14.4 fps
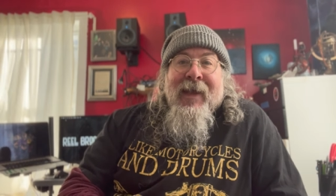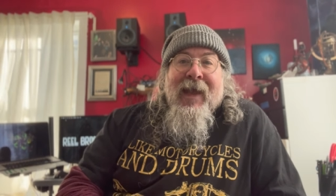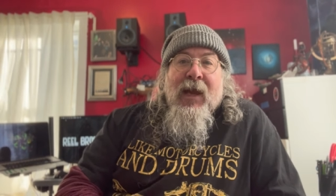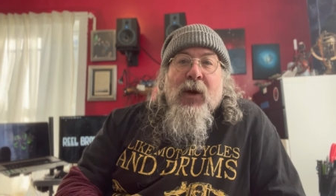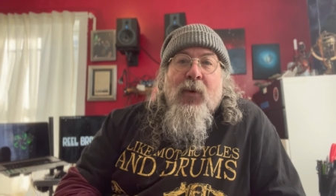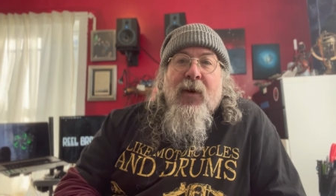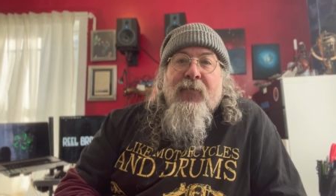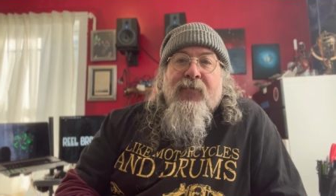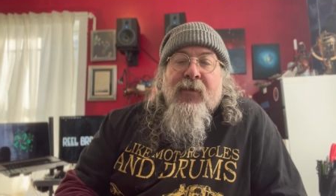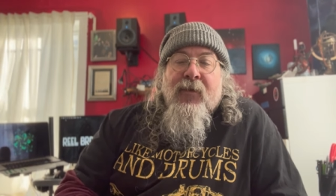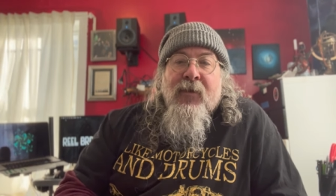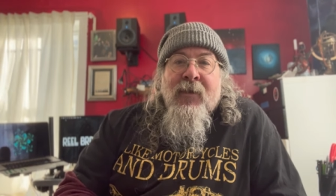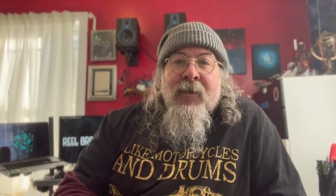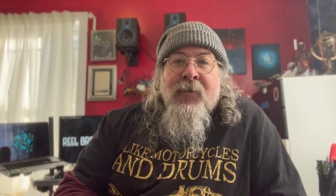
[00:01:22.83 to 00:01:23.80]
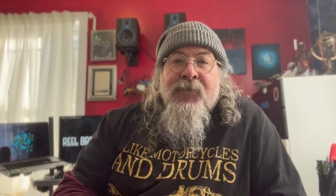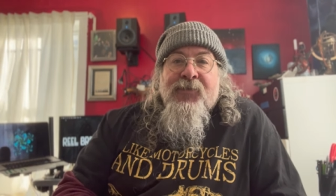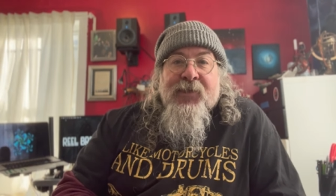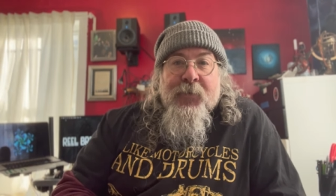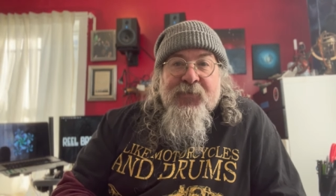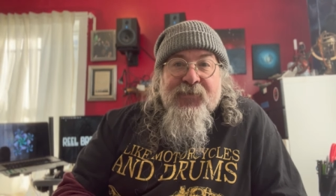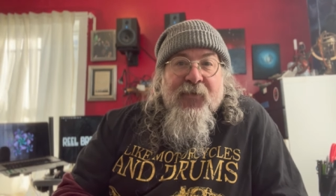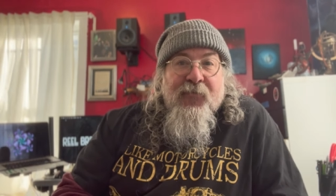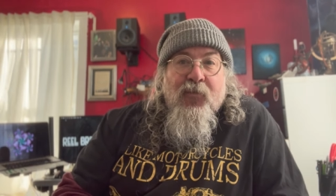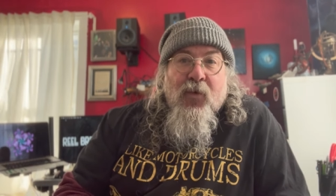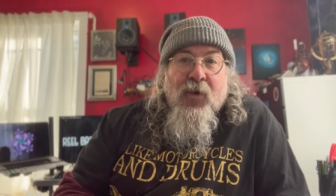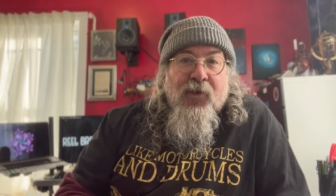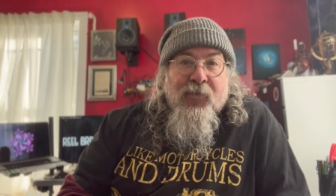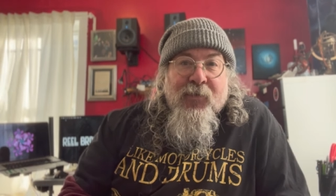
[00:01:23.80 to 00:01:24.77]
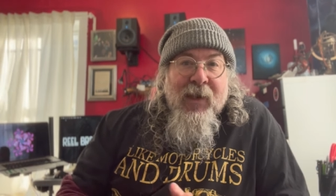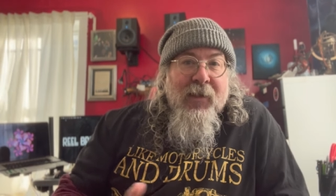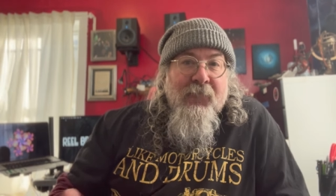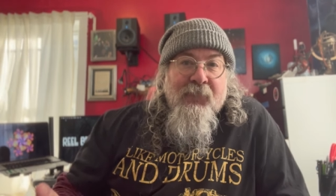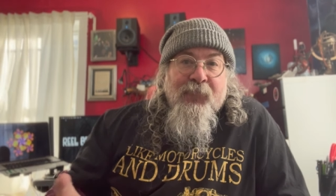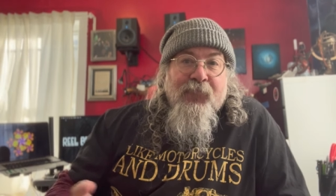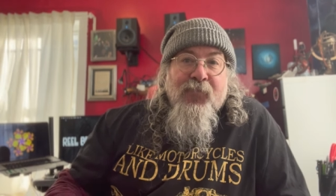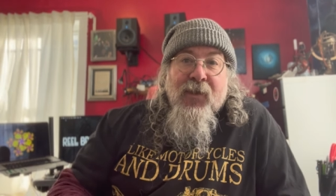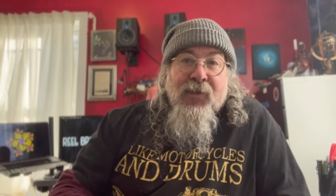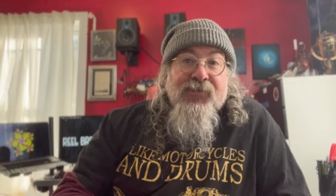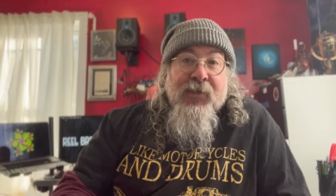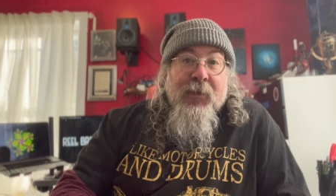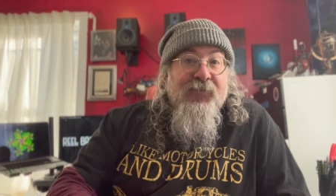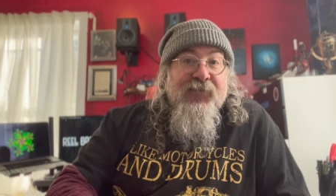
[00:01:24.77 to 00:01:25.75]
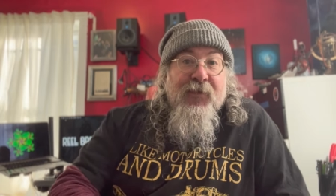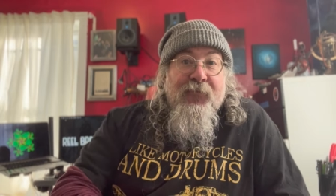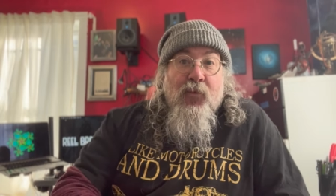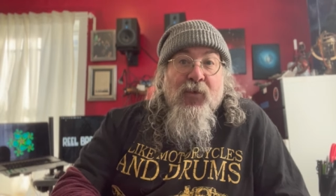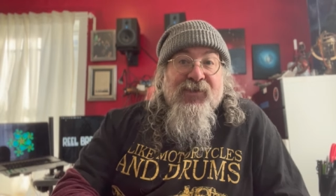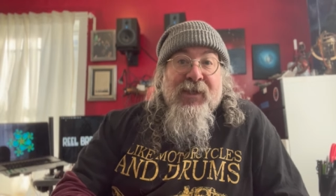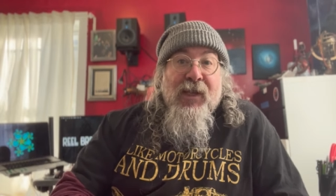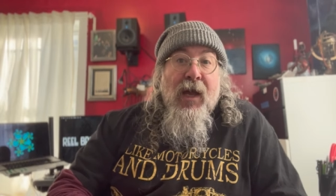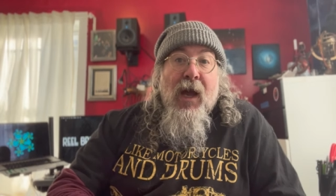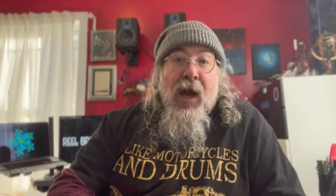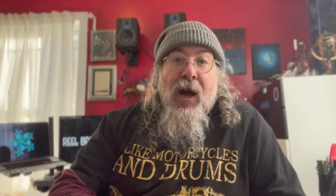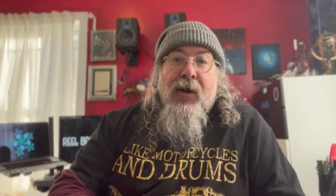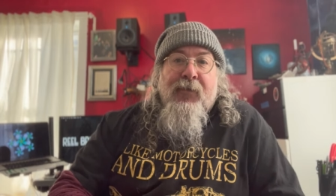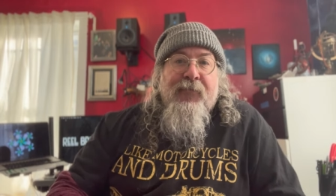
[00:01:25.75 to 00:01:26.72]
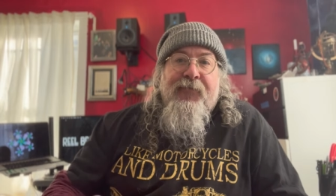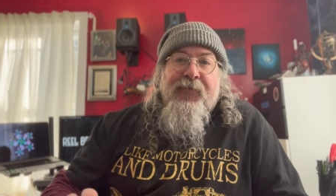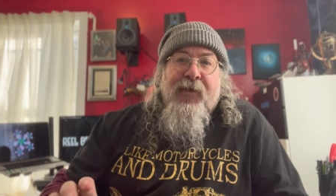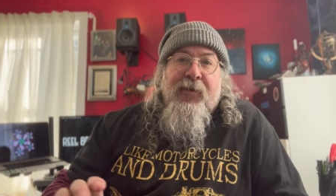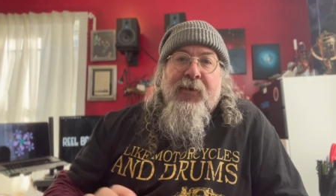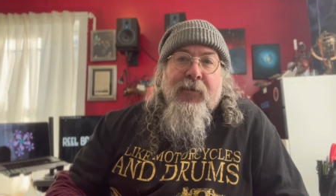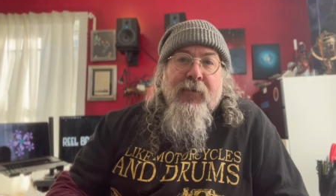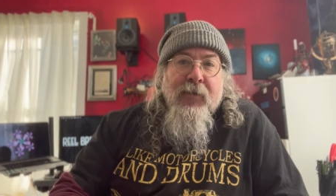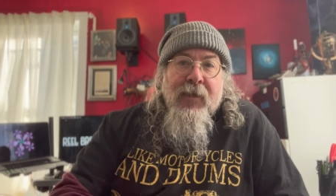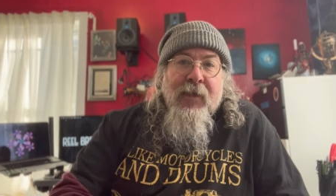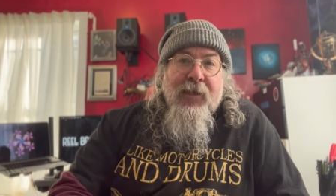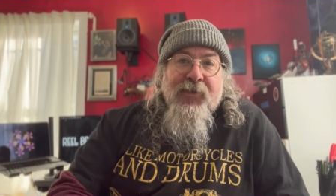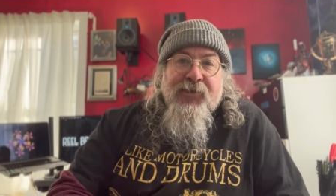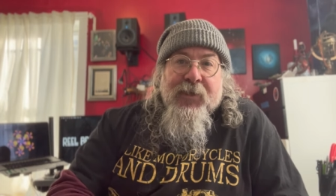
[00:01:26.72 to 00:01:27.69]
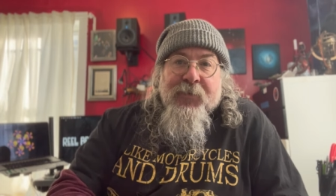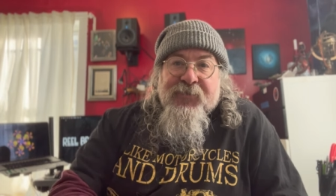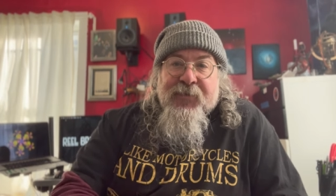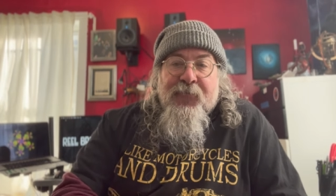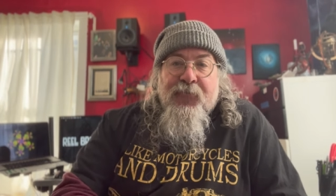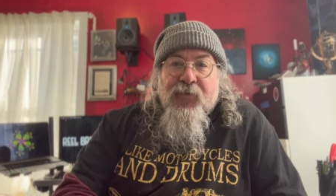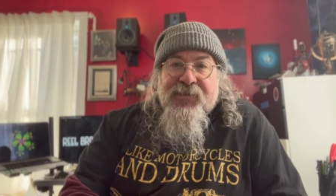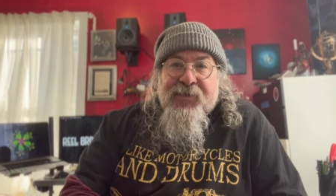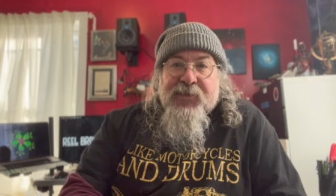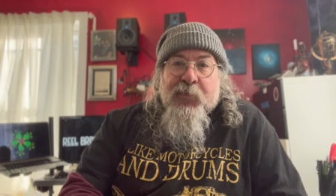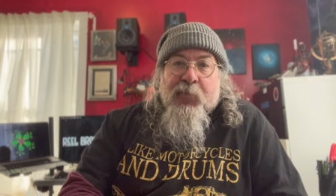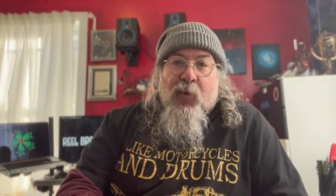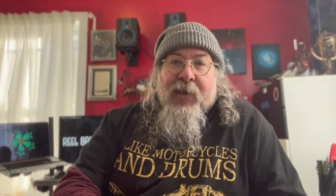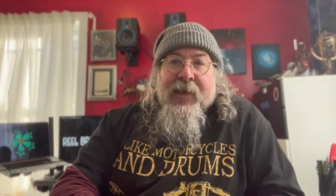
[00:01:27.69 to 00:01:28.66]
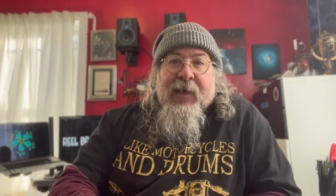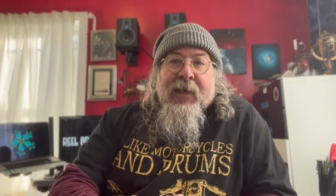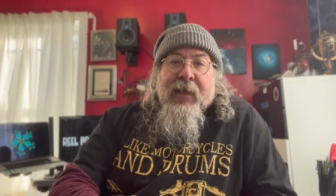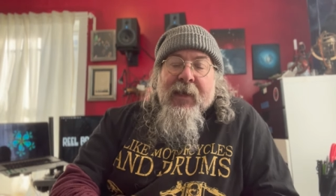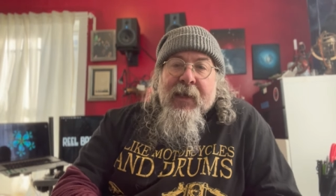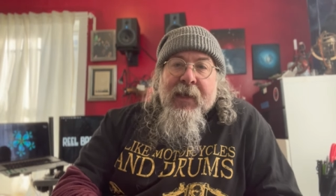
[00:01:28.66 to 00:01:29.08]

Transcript: However, some stuff worked great, some stuff was an utter failure, some stuff was disappointing.